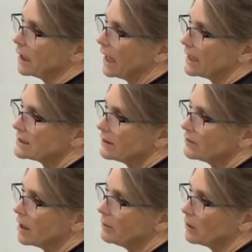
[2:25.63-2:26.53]
as
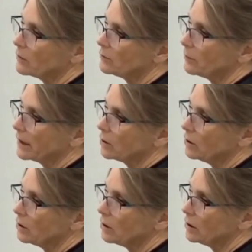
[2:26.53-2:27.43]
I've come out of my
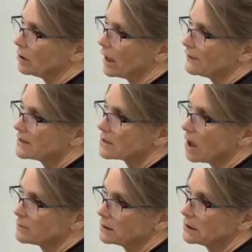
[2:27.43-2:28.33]
curl, I've
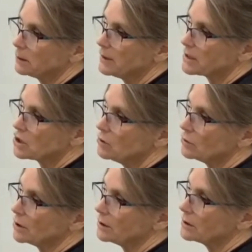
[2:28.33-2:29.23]
stopped a little bit
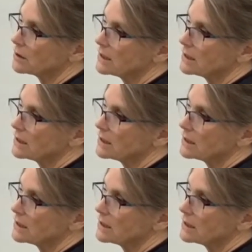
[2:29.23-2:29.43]
sooner.